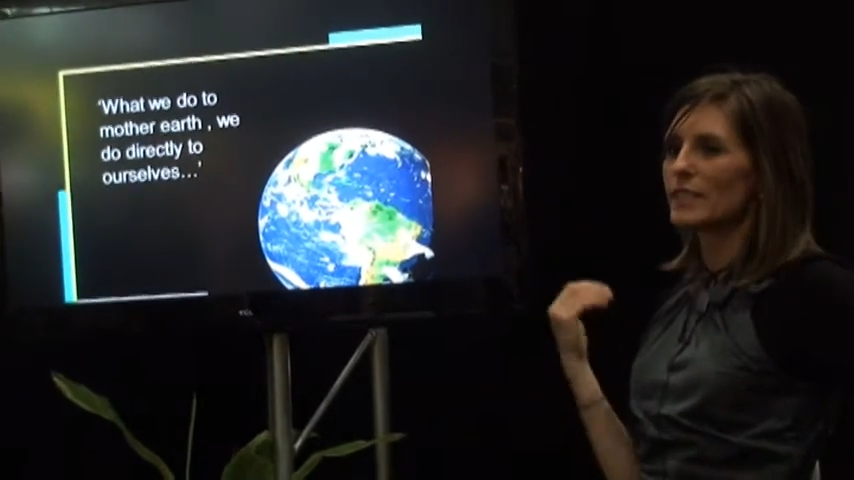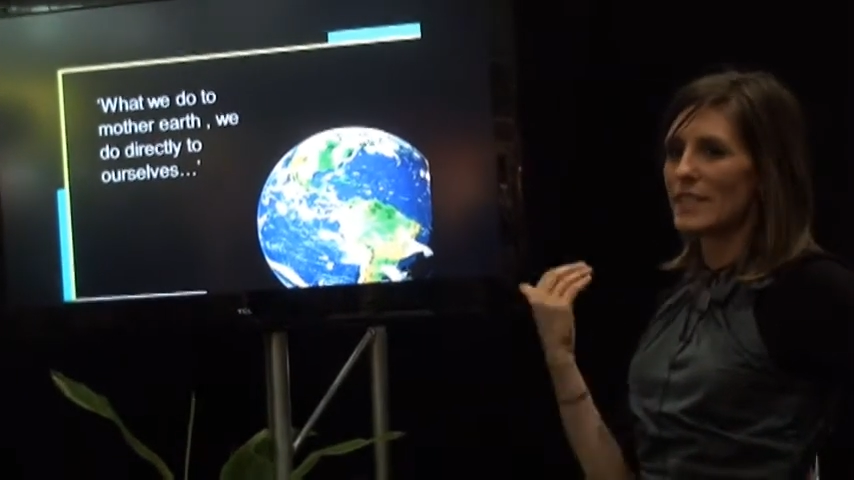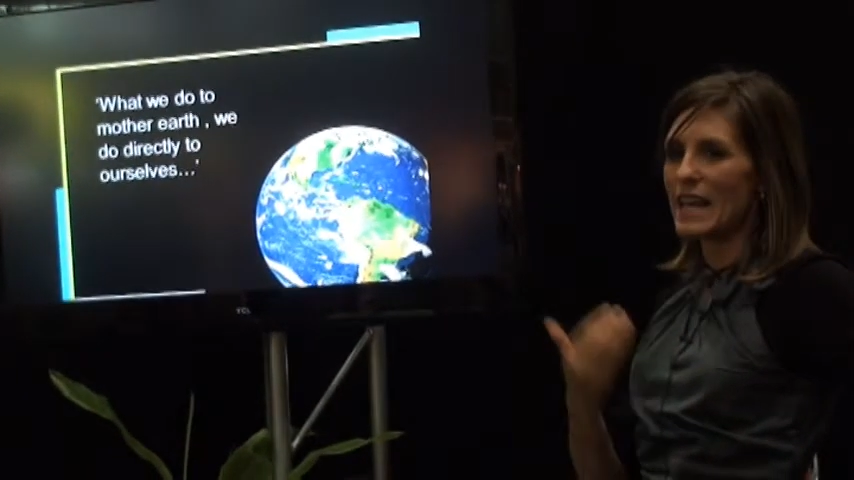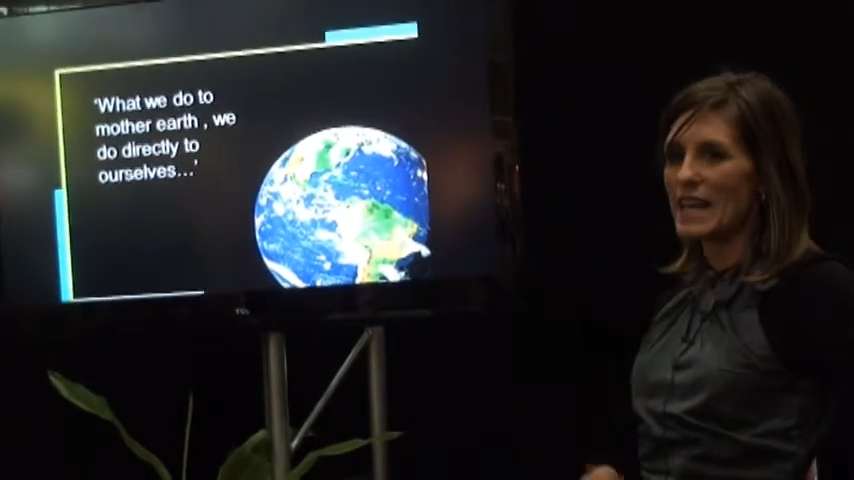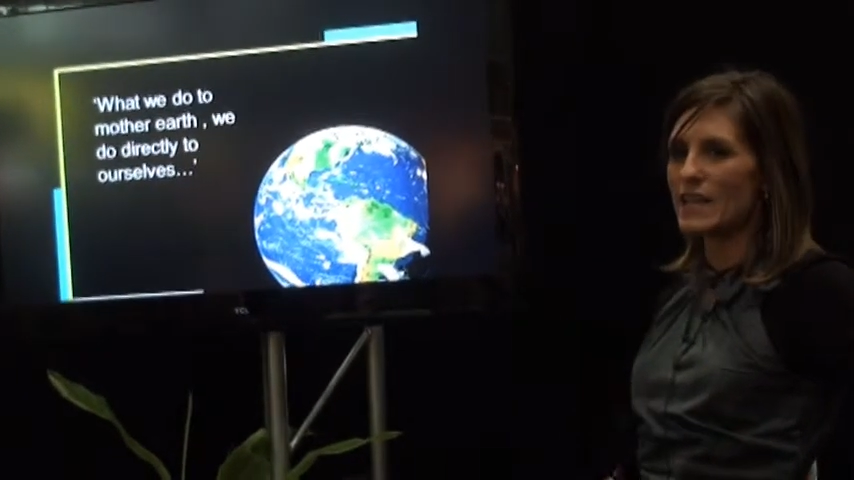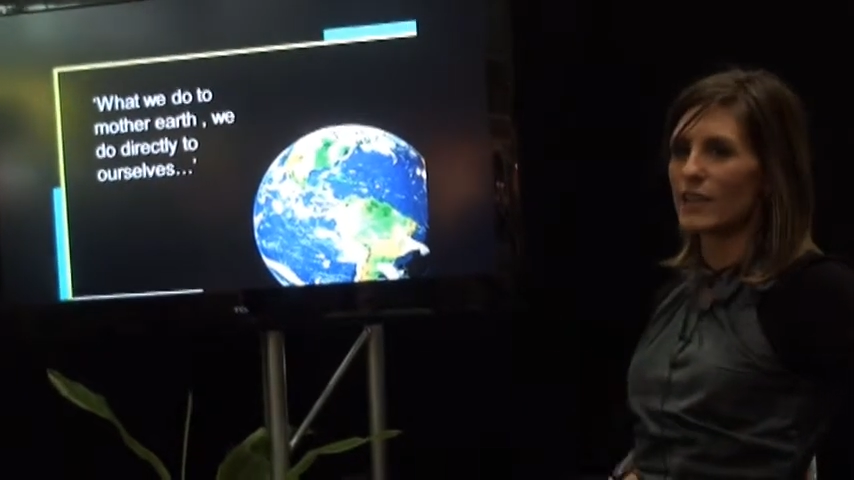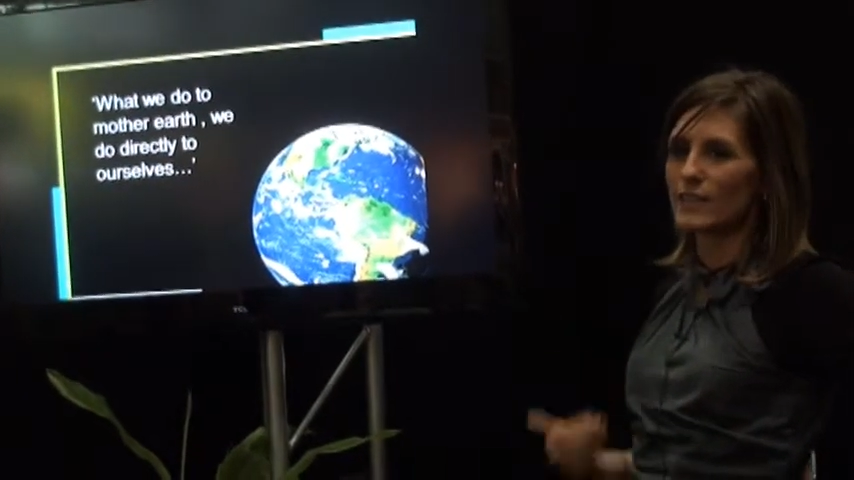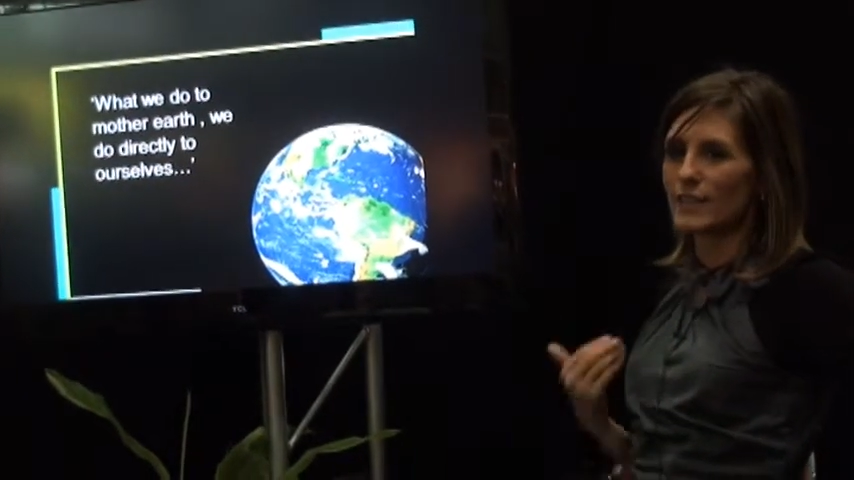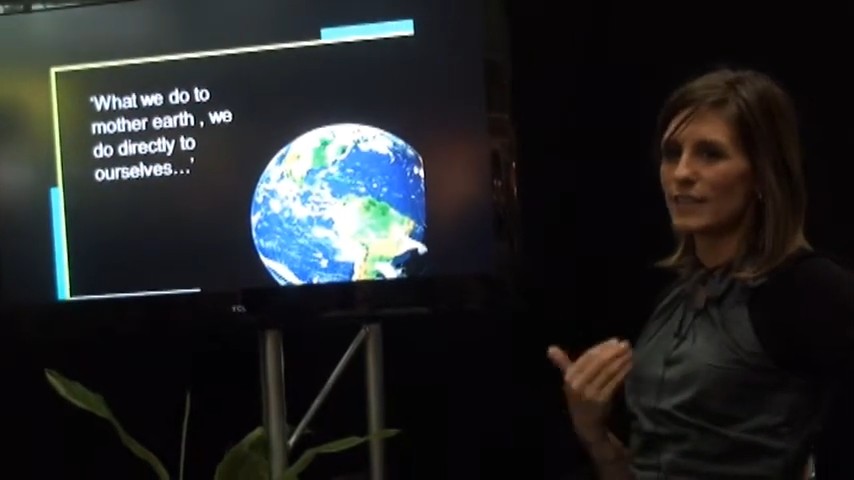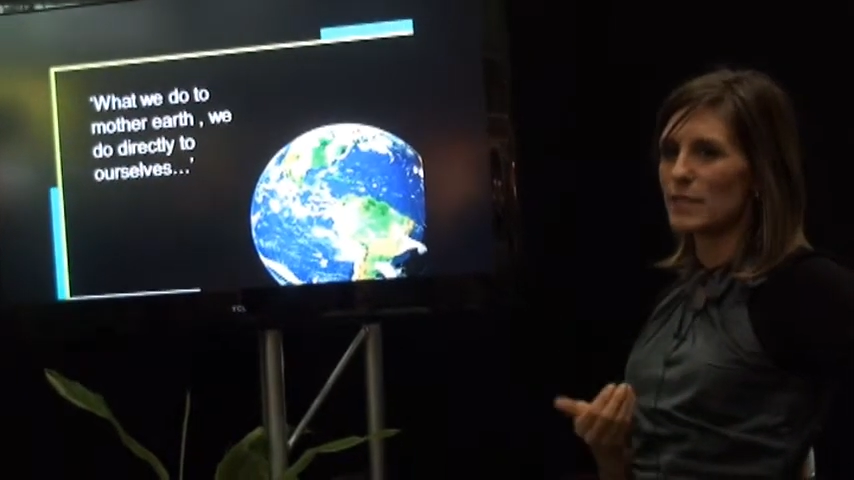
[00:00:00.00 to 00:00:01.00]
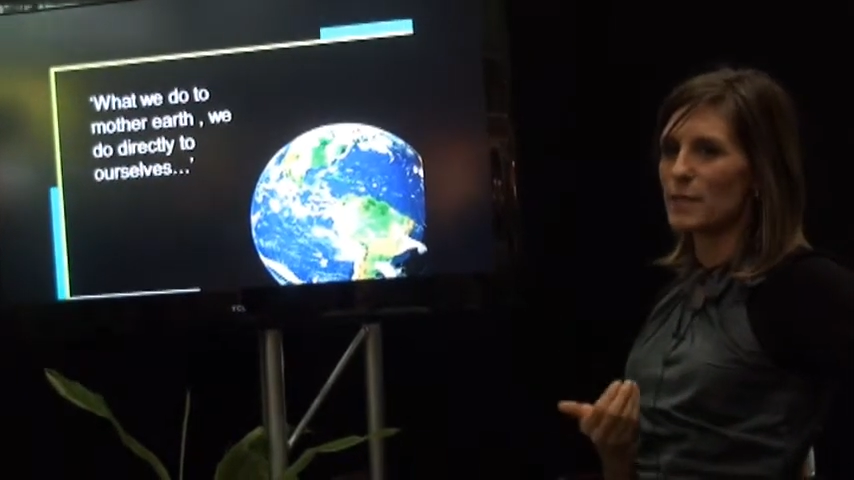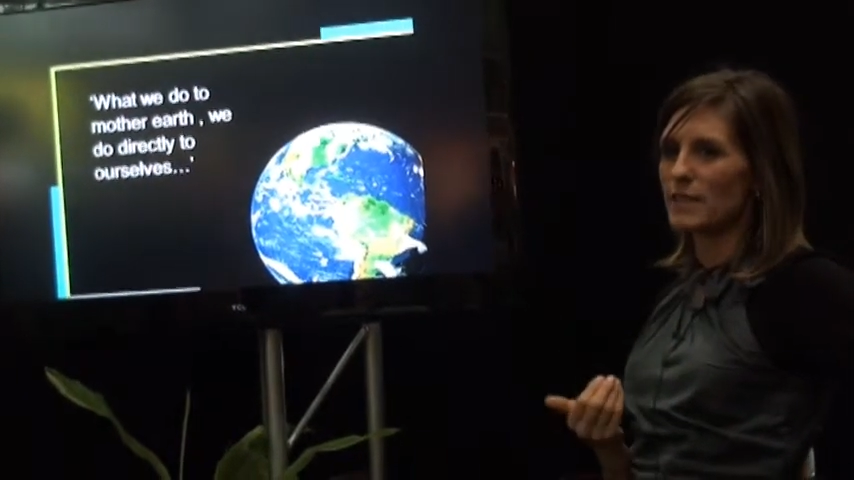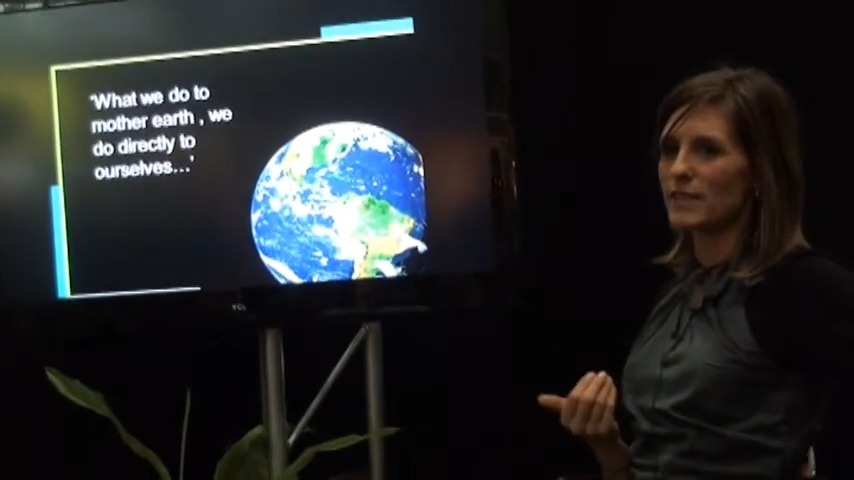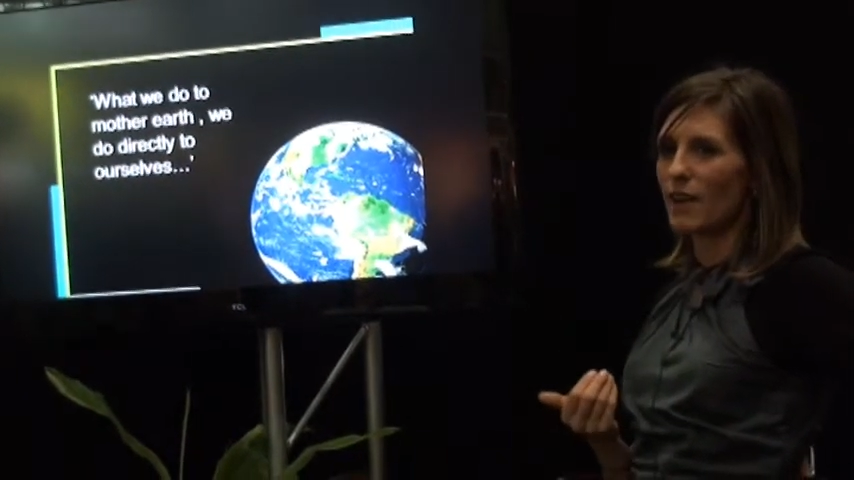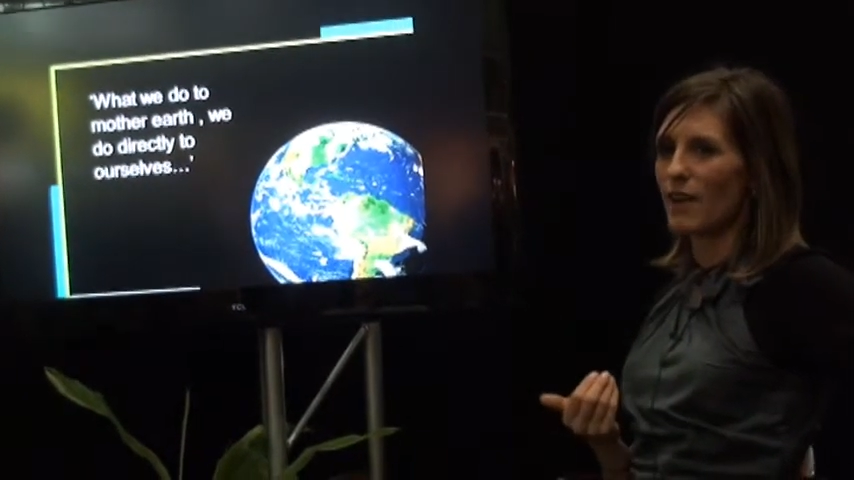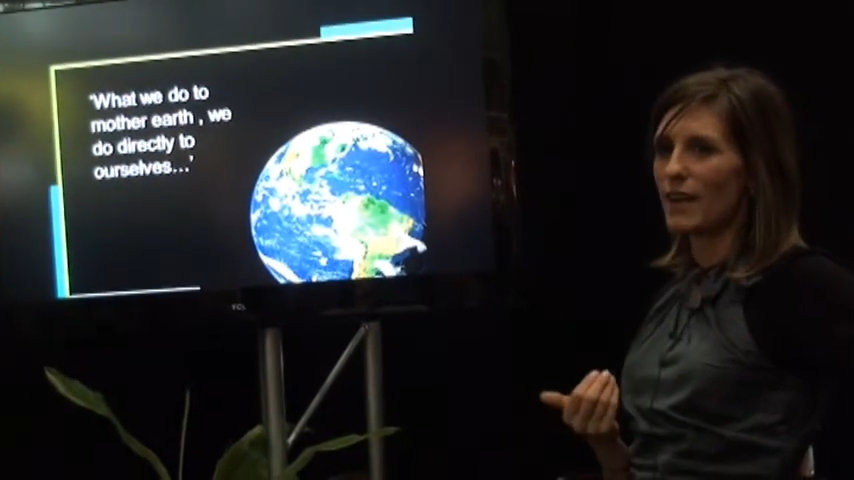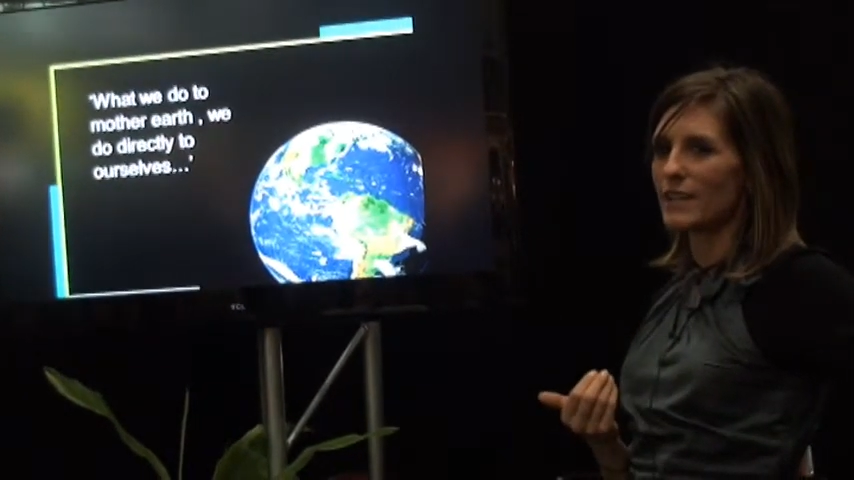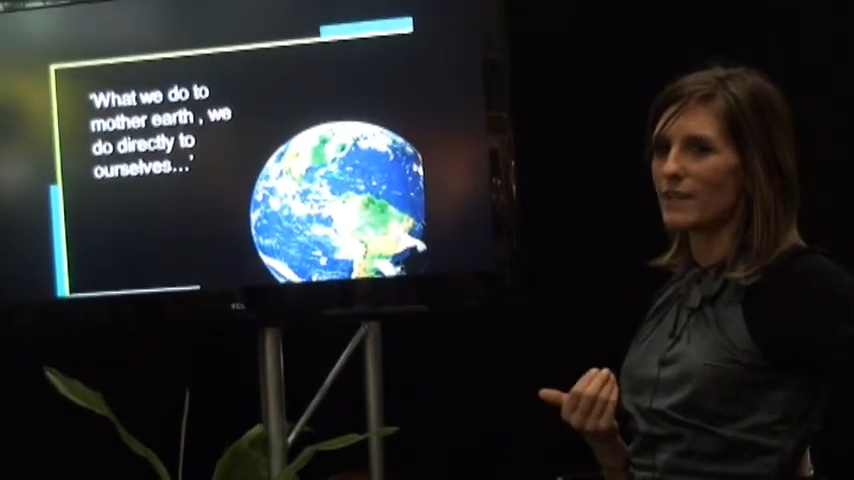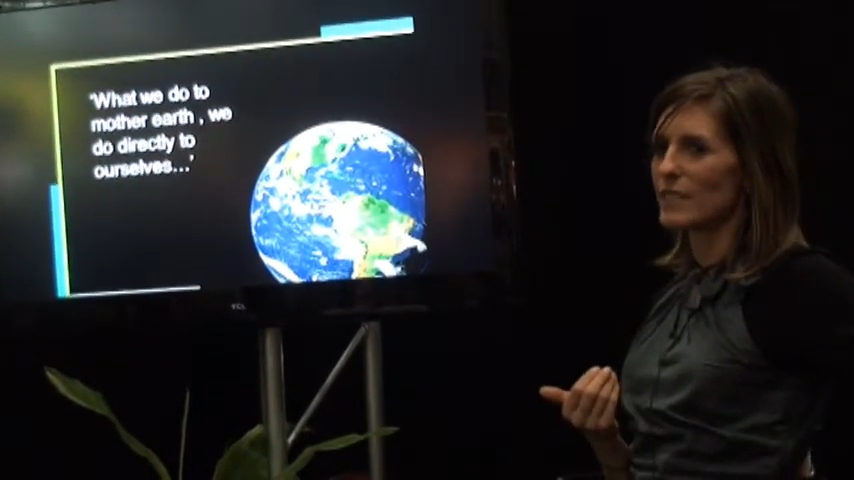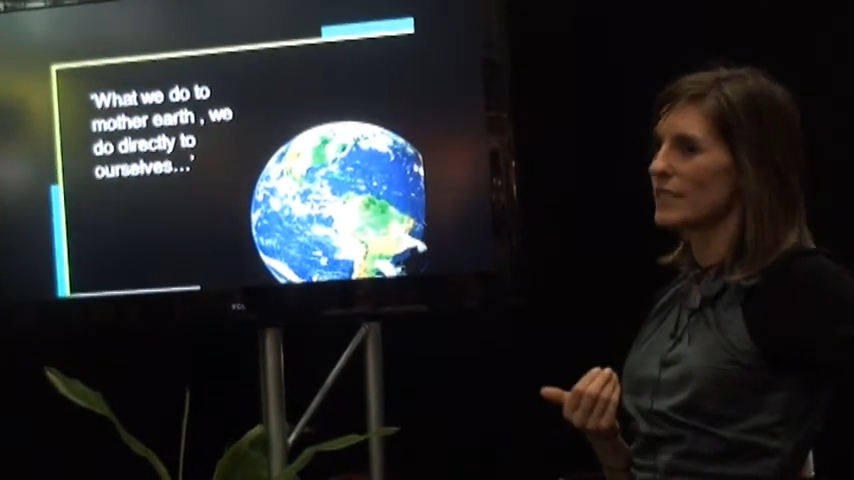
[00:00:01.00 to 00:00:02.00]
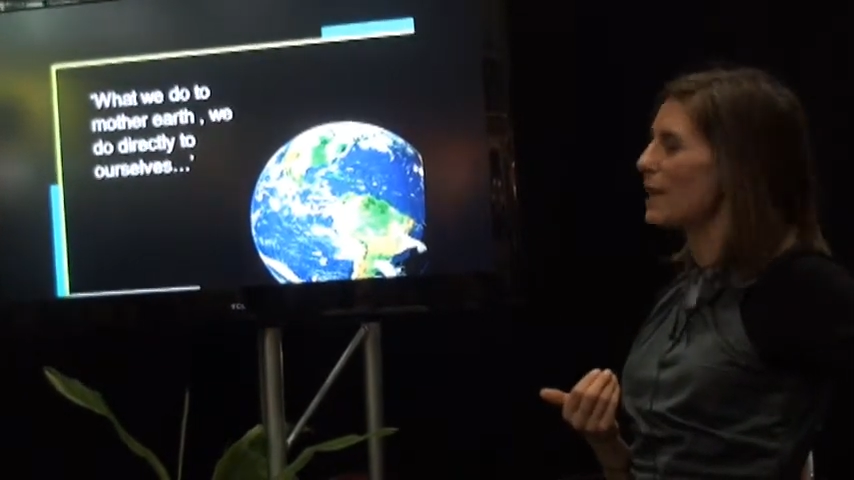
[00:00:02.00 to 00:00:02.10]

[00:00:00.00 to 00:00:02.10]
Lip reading: It's that ecosystem inside, which is